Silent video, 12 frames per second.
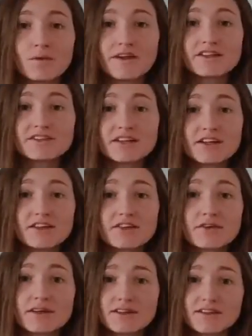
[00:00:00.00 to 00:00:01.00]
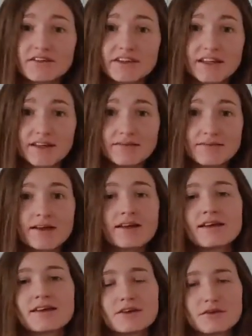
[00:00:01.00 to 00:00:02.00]
When you start a new activity,
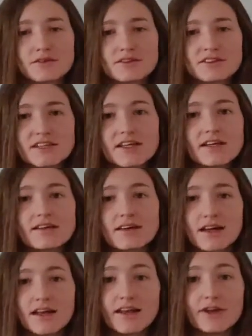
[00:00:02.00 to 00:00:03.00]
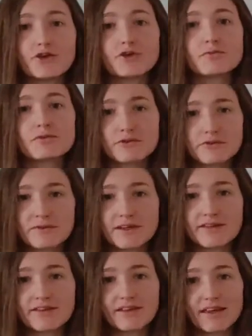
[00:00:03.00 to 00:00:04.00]
you will see a linear
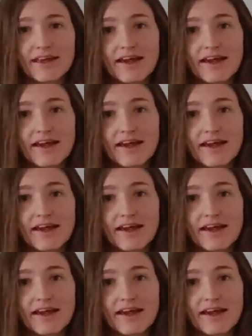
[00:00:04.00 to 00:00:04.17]
improvement.